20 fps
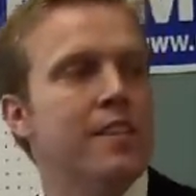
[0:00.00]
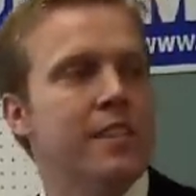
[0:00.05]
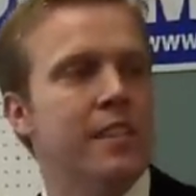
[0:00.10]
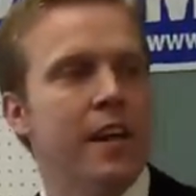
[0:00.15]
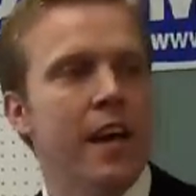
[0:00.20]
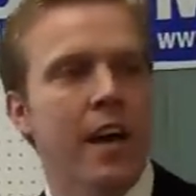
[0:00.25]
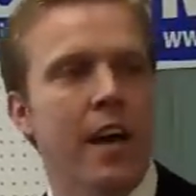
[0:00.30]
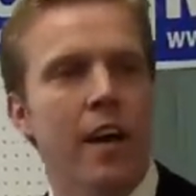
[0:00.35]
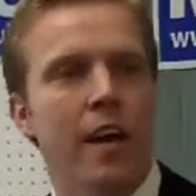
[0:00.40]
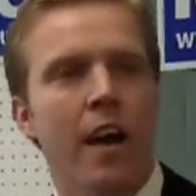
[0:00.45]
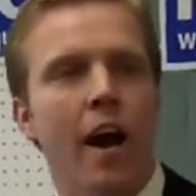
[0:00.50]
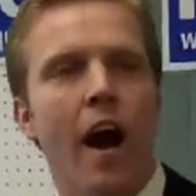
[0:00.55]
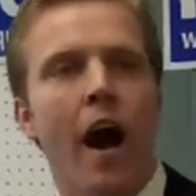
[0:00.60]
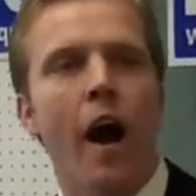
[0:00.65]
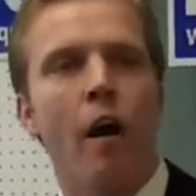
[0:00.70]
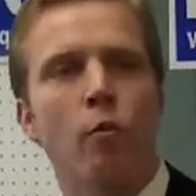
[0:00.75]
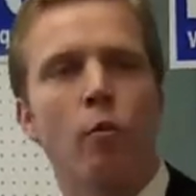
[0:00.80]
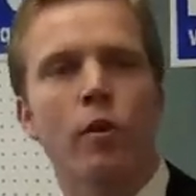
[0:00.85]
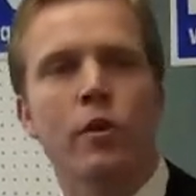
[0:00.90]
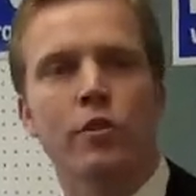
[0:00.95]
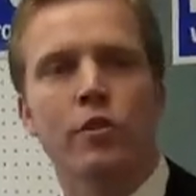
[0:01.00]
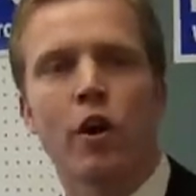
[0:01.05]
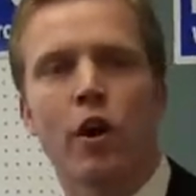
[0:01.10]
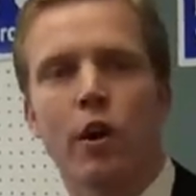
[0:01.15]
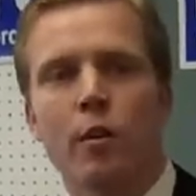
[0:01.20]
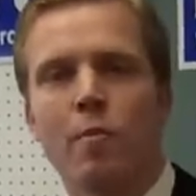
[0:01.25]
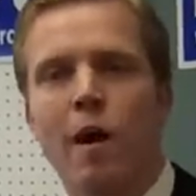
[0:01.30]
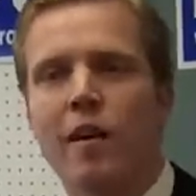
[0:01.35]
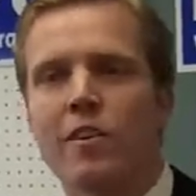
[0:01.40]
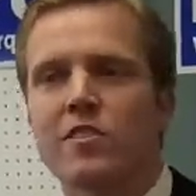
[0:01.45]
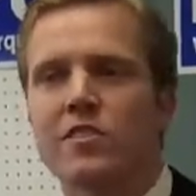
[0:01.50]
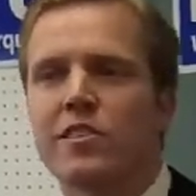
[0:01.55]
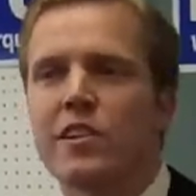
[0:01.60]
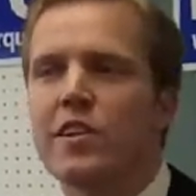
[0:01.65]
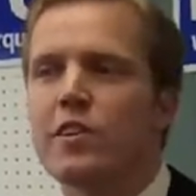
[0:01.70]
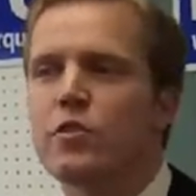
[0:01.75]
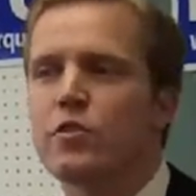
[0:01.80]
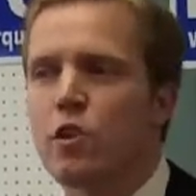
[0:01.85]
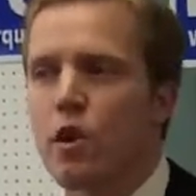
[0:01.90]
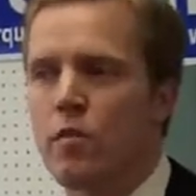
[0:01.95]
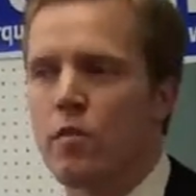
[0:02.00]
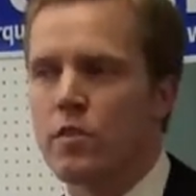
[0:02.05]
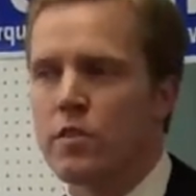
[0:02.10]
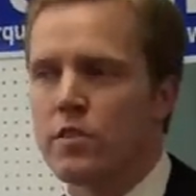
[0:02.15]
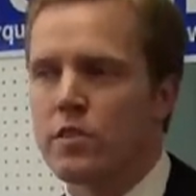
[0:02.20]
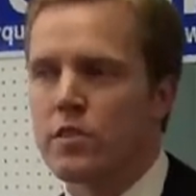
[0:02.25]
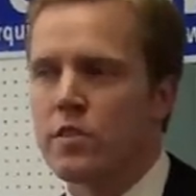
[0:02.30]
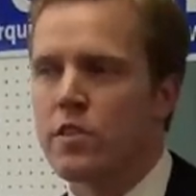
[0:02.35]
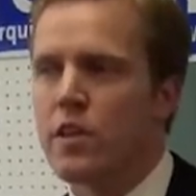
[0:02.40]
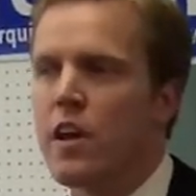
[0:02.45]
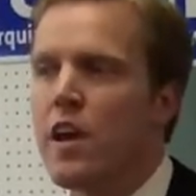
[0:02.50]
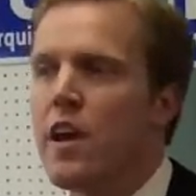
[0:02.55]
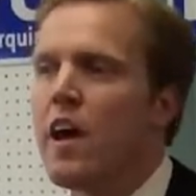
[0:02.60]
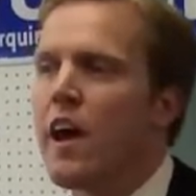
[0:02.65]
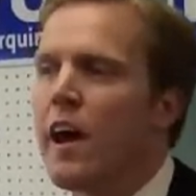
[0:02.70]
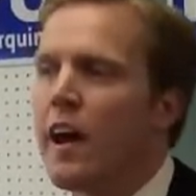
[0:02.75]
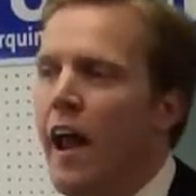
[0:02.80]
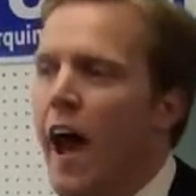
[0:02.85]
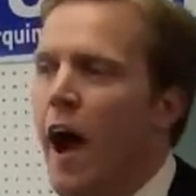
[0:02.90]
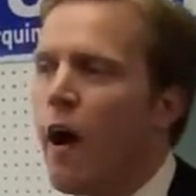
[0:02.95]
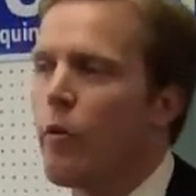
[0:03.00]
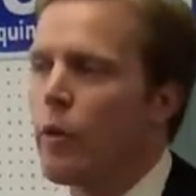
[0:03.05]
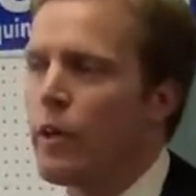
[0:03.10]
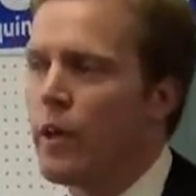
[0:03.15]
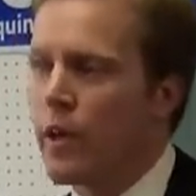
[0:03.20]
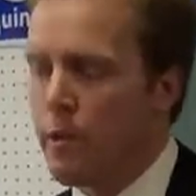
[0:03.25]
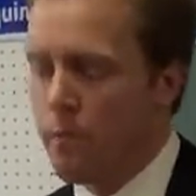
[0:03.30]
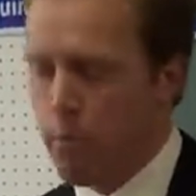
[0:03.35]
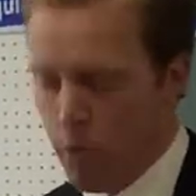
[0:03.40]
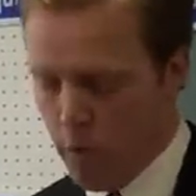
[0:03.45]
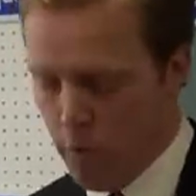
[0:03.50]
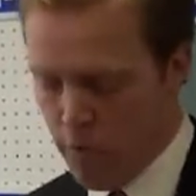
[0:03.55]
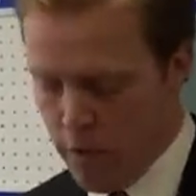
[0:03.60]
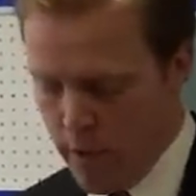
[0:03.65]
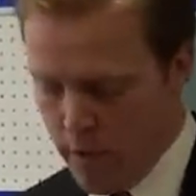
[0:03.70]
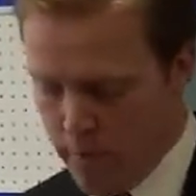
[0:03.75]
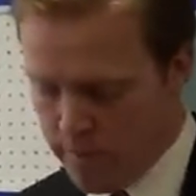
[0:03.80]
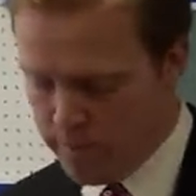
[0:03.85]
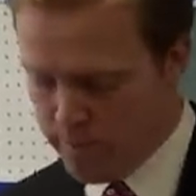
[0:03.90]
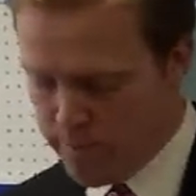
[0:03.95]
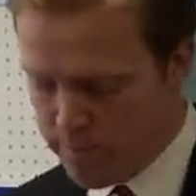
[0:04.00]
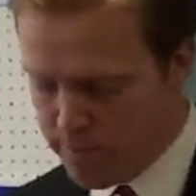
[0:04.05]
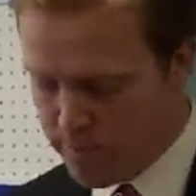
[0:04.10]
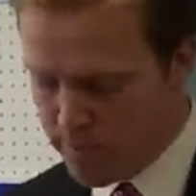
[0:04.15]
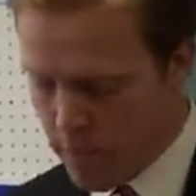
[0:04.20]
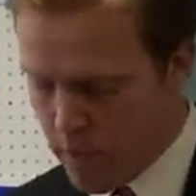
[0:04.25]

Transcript: Today, I want to talk about city services and how we can improve them.